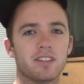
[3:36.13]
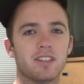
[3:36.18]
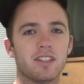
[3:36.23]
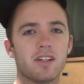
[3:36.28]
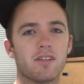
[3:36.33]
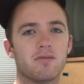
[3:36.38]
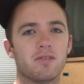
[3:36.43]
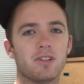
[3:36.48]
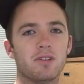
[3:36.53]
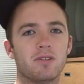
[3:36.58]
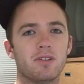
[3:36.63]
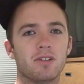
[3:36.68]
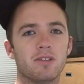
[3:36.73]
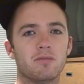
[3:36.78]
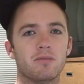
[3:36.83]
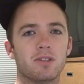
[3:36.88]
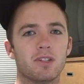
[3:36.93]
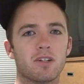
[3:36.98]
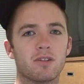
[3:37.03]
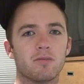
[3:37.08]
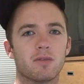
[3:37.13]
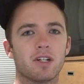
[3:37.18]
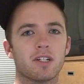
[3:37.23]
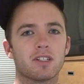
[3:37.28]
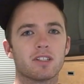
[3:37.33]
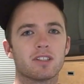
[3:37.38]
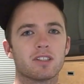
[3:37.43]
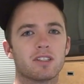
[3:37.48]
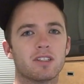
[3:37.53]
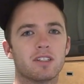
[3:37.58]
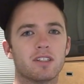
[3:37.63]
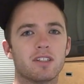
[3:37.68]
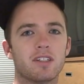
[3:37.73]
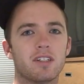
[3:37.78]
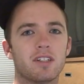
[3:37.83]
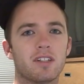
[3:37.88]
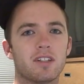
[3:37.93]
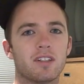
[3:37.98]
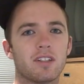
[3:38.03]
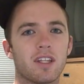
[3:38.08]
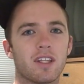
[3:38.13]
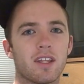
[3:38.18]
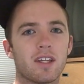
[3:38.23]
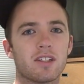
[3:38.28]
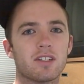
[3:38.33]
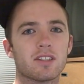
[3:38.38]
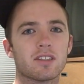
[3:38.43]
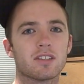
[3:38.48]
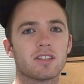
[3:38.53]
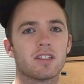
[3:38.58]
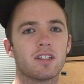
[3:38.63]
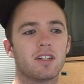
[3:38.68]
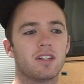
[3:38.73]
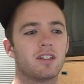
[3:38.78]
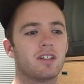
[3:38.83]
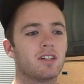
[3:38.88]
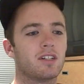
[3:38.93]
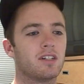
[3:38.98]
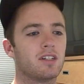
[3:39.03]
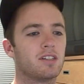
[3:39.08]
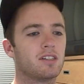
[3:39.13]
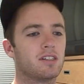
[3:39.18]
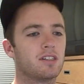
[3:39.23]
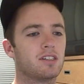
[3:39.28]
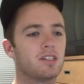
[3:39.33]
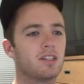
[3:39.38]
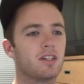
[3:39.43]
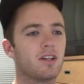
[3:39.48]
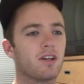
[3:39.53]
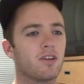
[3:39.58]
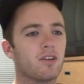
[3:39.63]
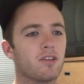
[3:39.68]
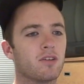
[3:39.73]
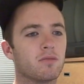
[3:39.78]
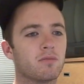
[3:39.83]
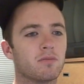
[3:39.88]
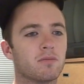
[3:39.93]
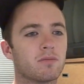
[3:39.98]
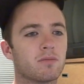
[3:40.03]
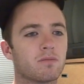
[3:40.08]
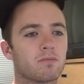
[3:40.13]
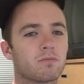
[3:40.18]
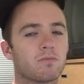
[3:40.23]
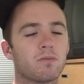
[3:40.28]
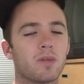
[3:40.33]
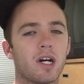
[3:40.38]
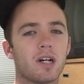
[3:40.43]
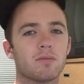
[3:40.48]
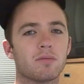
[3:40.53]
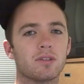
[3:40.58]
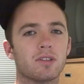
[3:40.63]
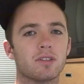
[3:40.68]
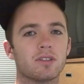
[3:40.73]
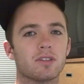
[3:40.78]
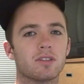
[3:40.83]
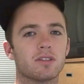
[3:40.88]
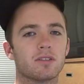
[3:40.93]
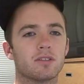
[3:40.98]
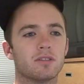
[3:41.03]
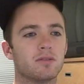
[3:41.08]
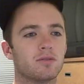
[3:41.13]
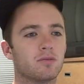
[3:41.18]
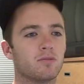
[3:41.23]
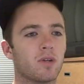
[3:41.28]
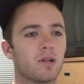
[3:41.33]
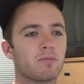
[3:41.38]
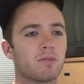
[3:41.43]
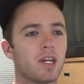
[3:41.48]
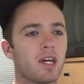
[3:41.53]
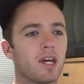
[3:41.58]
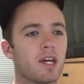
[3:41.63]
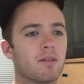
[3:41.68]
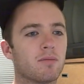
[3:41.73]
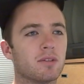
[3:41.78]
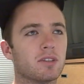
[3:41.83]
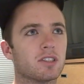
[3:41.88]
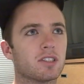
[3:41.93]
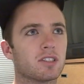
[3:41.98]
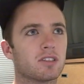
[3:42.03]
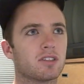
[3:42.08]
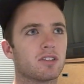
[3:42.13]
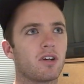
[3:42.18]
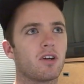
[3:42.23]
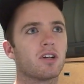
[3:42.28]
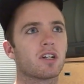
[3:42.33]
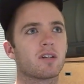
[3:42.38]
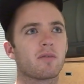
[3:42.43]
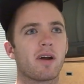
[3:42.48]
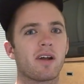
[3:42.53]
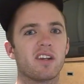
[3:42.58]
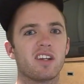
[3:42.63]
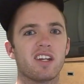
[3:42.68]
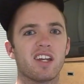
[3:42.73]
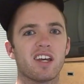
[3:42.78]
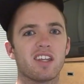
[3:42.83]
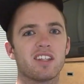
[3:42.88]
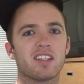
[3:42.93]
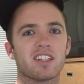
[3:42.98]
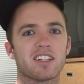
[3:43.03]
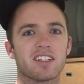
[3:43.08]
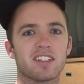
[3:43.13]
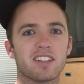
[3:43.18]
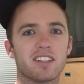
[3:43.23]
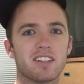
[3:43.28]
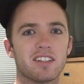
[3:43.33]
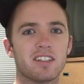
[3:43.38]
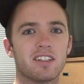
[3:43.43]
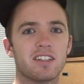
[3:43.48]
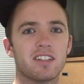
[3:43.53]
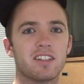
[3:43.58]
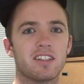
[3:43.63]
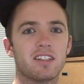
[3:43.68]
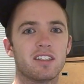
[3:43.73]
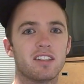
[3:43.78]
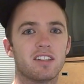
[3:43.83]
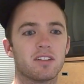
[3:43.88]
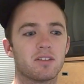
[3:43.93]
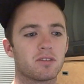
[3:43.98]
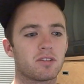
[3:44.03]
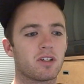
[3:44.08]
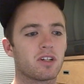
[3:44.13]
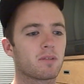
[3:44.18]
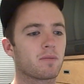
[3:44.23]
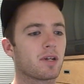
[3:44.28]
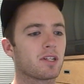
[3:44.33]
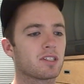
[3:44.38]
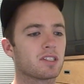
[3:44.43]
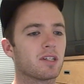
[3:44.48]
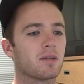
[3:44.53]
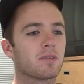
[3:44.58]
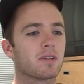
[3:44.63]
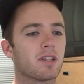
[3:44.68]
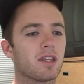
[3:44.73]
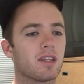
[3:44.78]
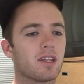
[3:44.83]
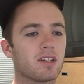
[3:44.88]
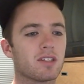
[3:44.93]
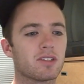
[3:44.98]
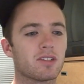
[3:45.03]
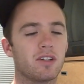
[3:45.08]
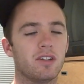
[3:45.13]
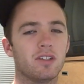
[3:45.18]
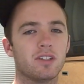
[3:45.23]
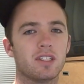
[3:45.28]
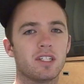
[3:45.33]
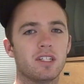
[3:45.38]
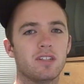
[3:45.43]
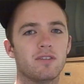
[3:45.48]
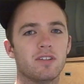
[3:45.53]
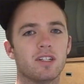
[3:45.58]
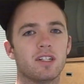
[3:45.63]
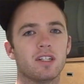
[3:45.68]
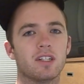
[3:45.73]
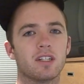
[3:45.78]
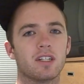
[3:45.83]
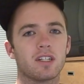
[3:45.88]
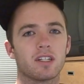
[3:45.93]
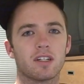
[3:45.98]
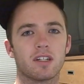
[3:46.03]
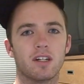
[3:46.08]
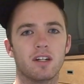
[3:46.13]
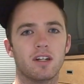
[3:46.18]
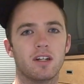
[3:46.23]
love YouTube so much that they just sit at home, pop in their webcam, and just talk about nothing? Or talk about something that they saw on T V, like,